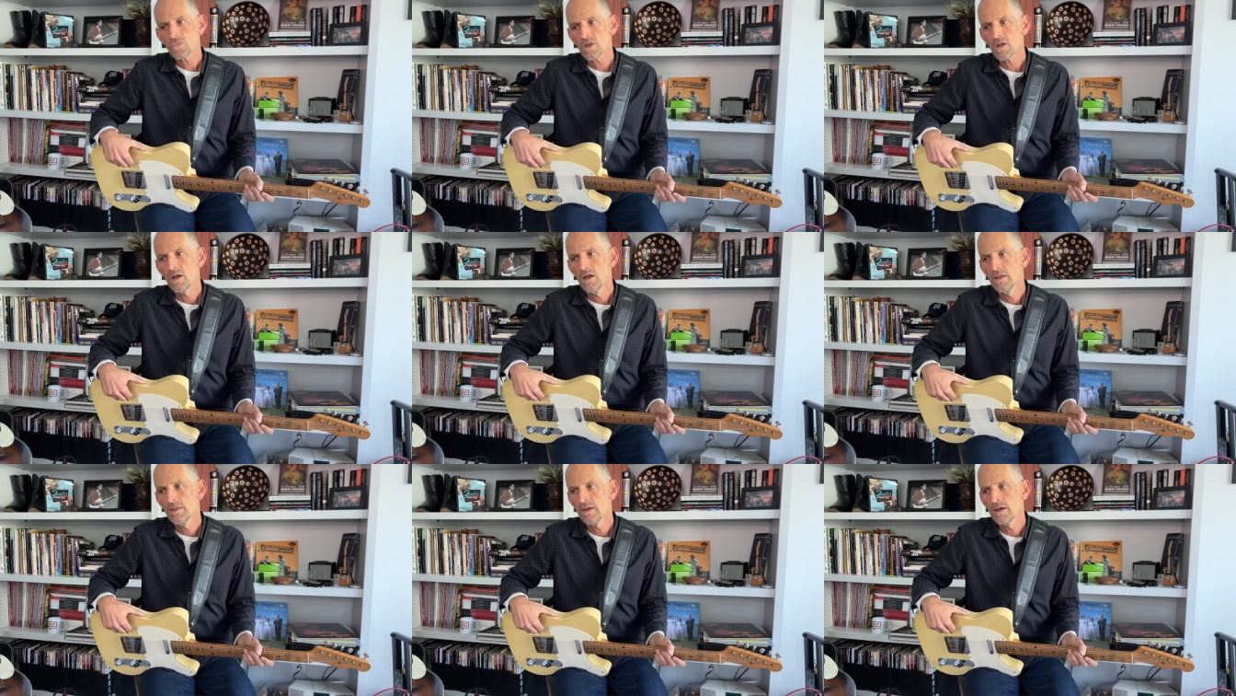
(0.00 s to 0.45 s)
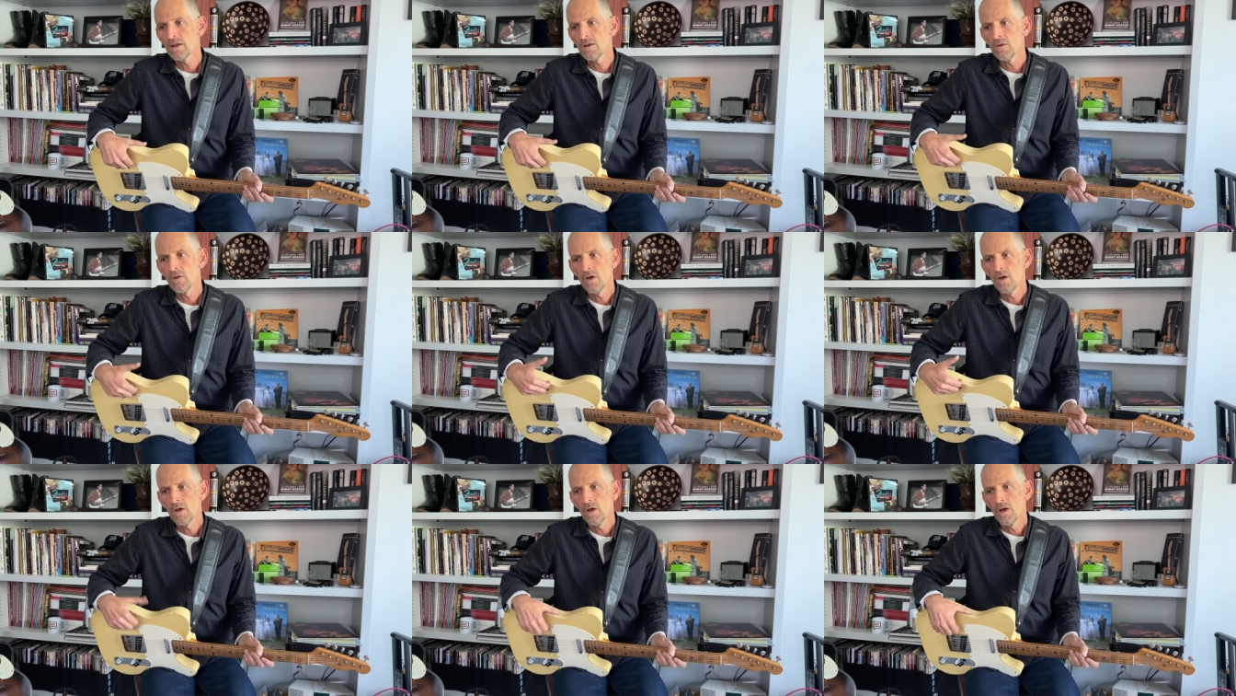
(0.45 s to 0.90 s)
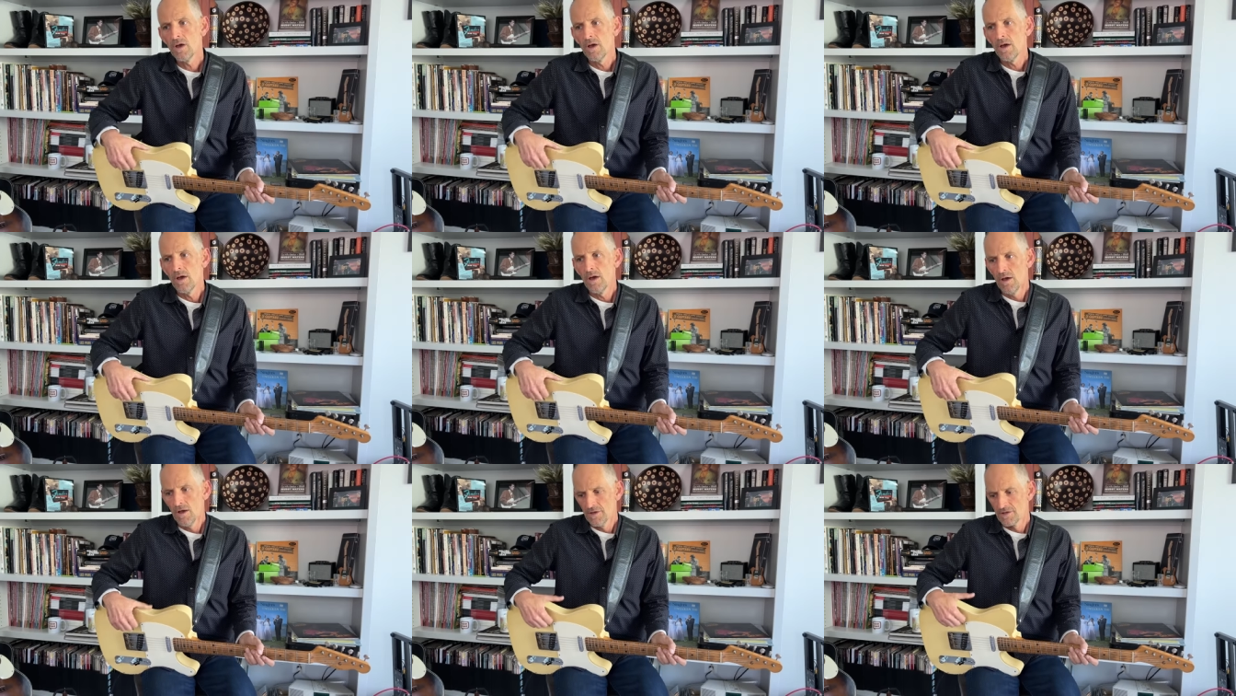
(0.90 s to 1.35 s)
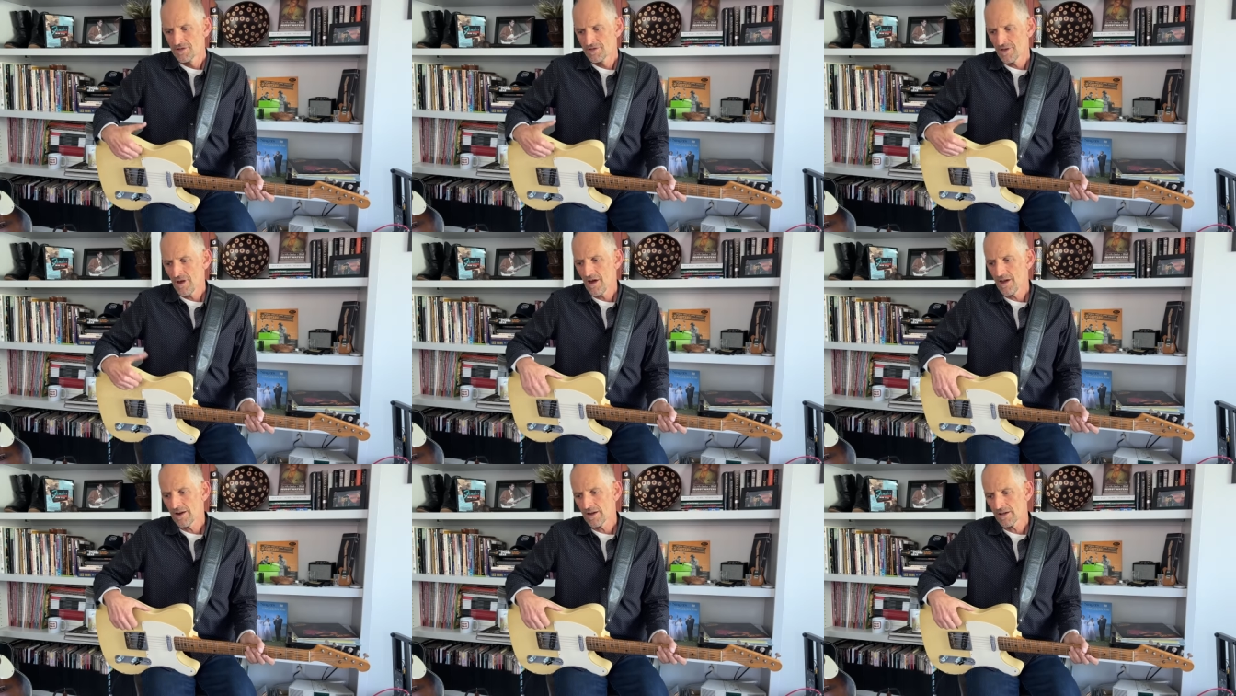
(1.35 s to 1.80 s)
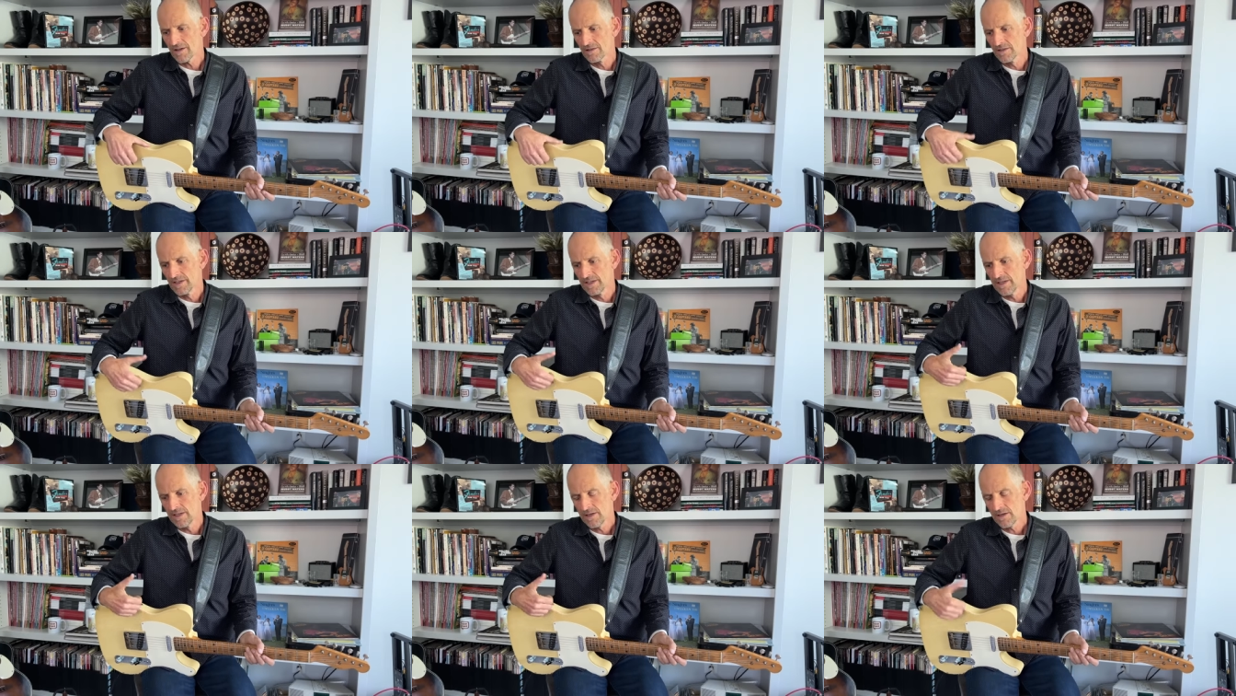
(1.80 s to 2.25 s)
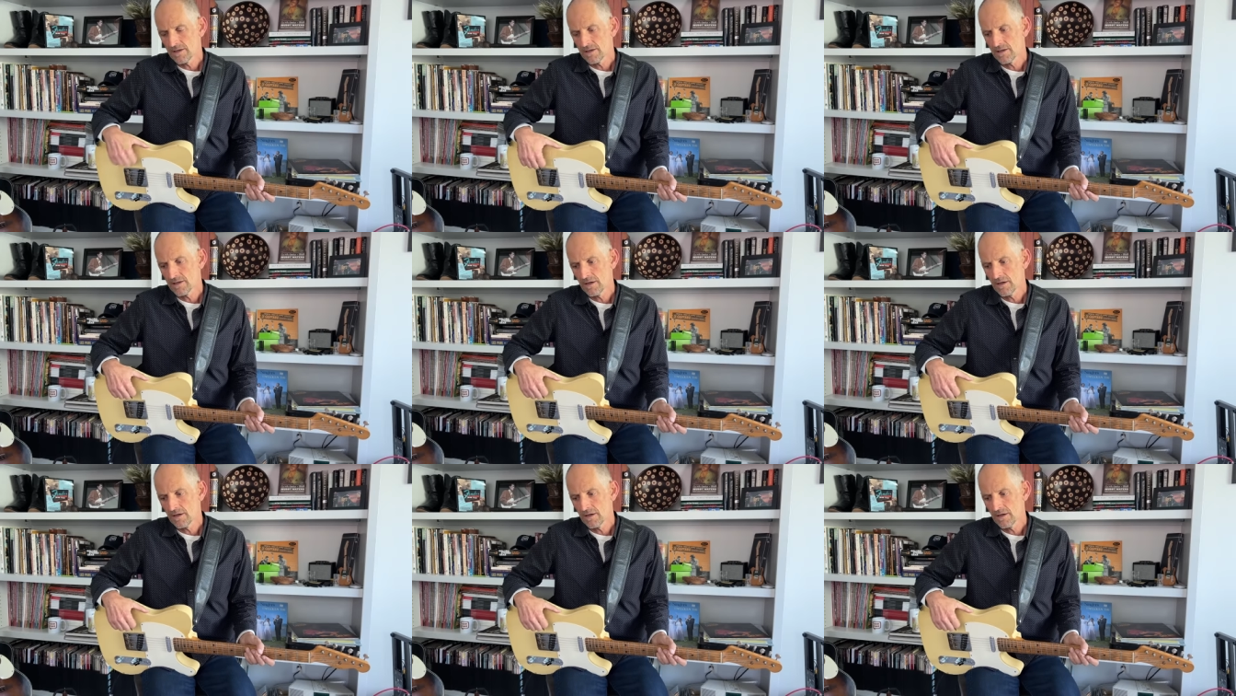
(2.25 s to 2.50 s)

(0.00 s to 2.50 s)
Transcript: and then sonically,